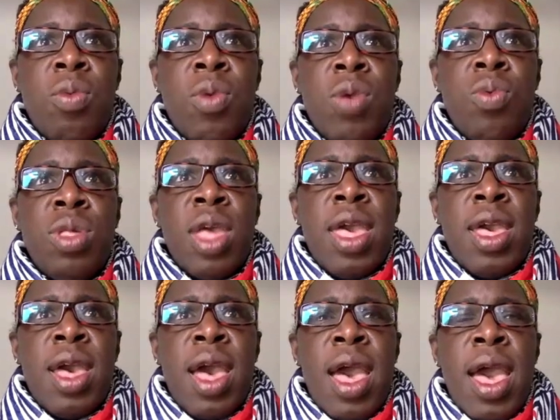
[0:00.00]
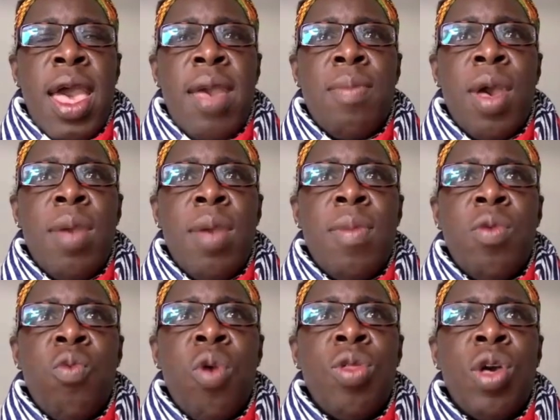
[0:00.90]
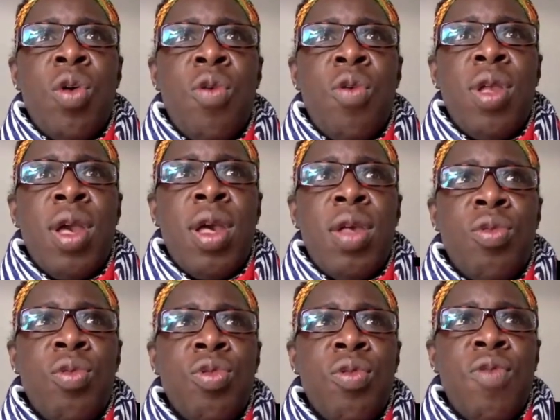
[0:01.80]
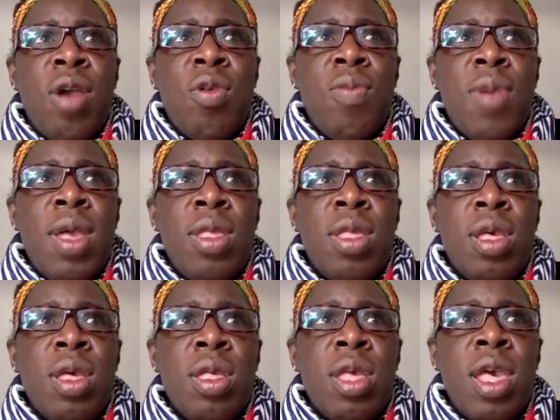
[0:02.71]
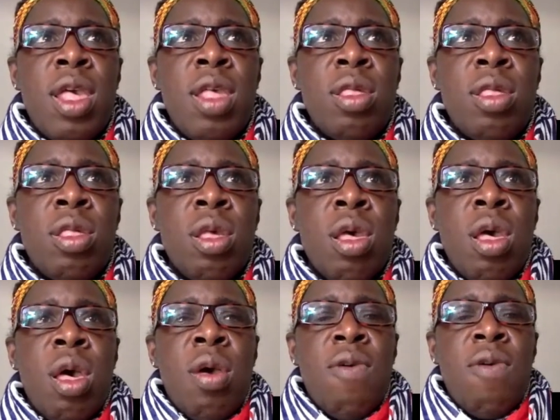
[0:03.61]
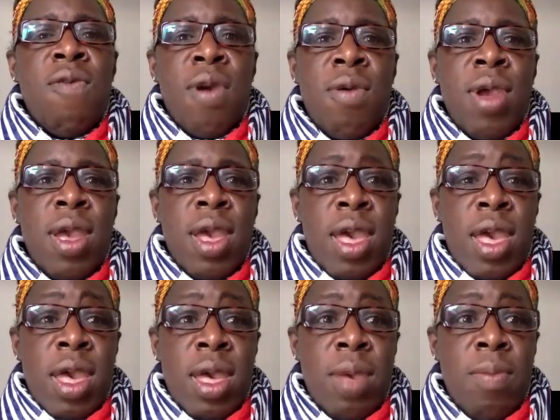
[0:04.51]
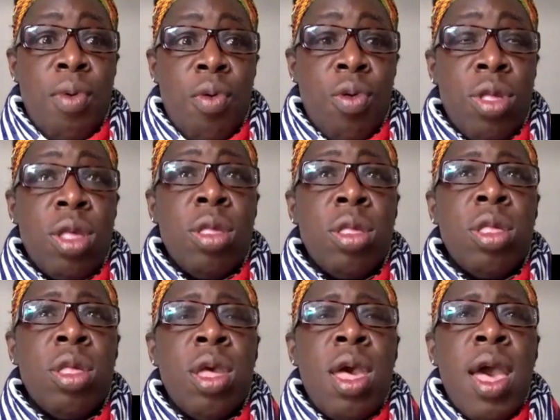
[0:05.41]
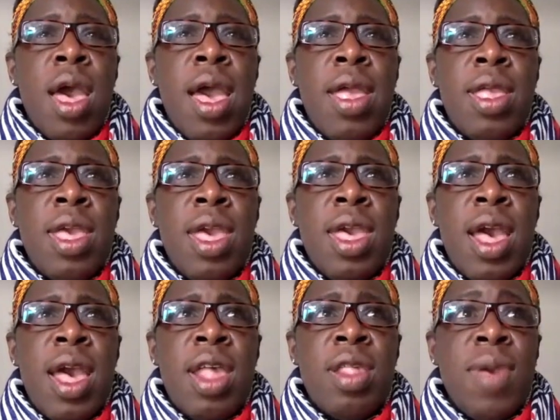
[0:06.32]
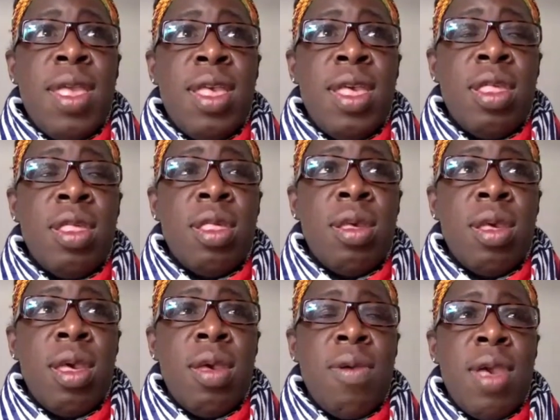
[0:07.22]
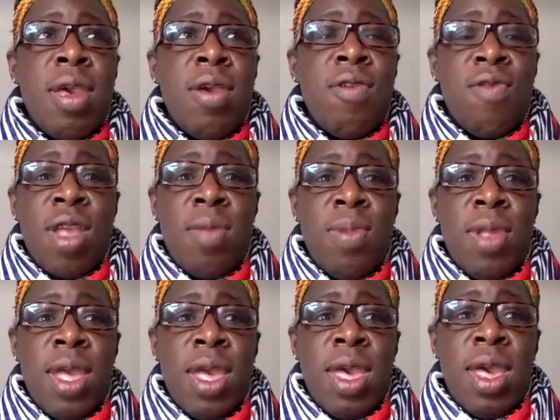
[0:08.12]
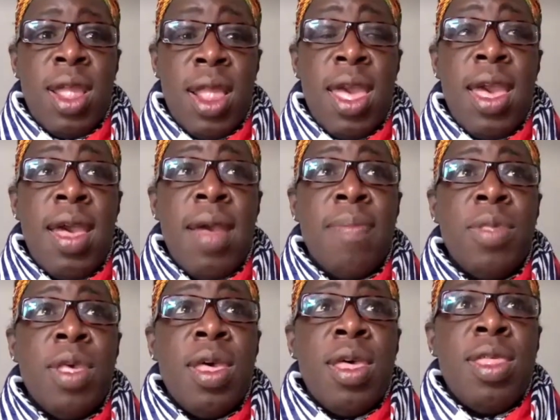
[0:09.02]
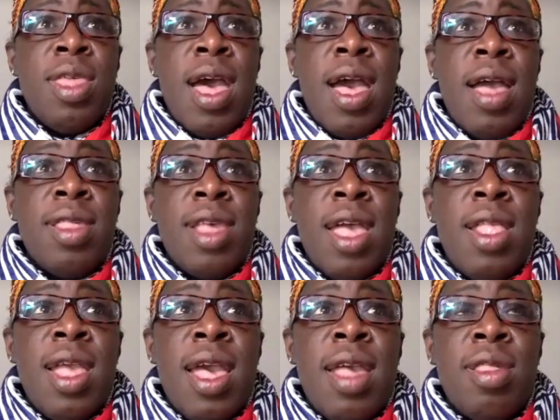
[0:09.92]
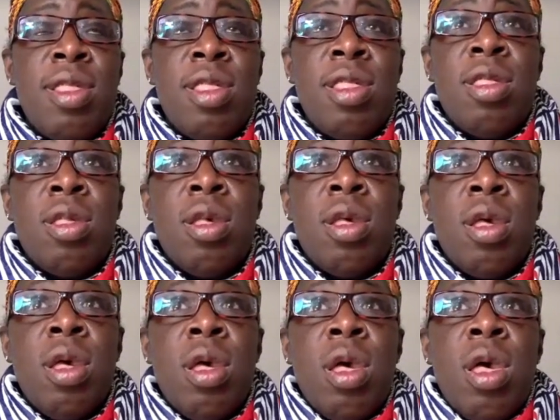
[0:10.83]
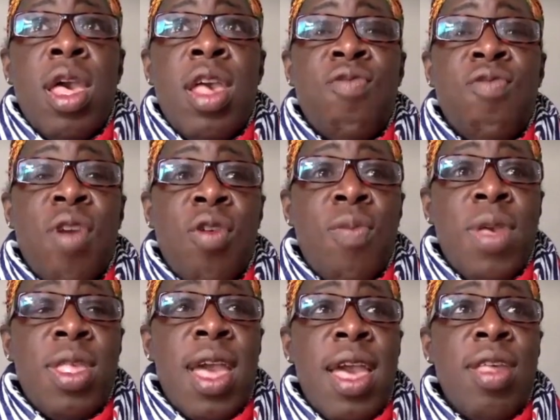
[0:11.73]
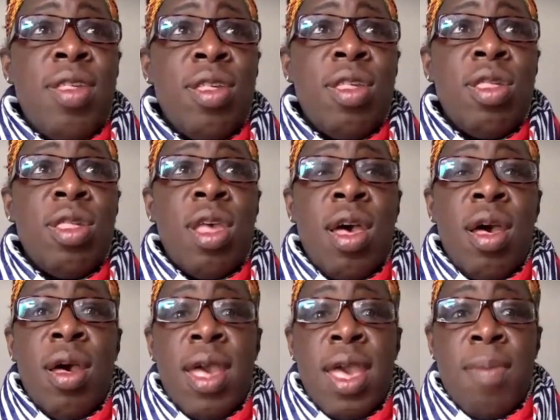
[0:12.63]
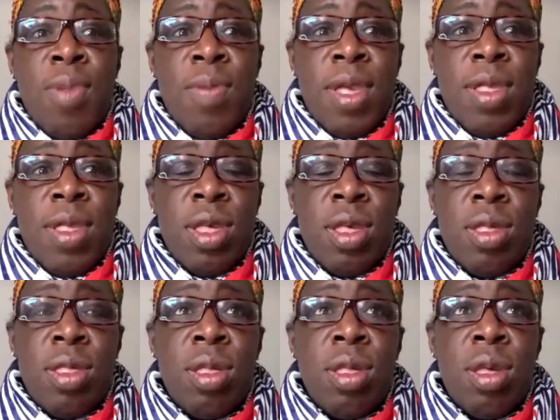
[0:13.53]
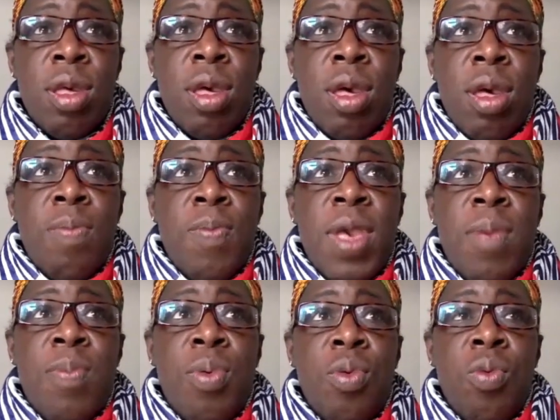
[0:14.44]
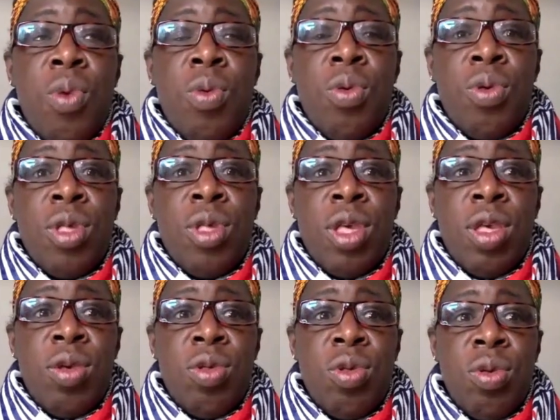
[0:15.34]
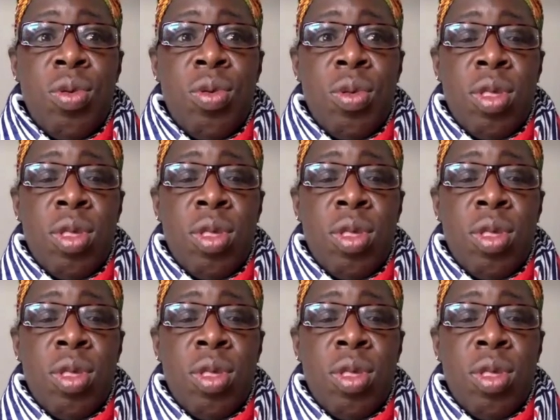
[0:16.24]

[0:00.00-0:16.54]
we will take a moment. What the coroner has also recommended is very important, and he has made it incredibly clear that unless his recommendations are implemented, people will continue to